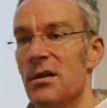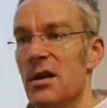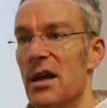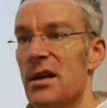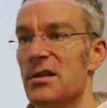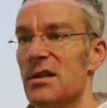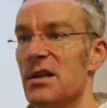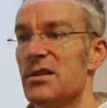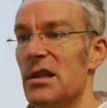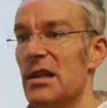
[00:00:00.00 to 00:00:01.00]
It
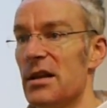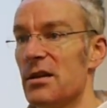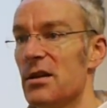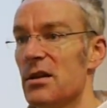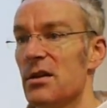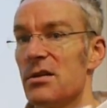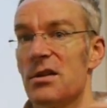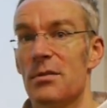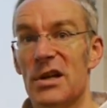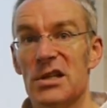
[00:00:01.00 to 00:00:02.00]
contains the link to
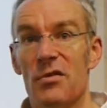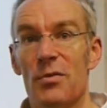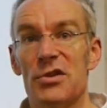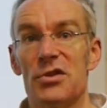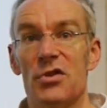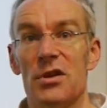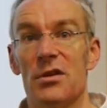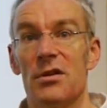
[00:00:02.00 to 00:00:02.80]
the master repository.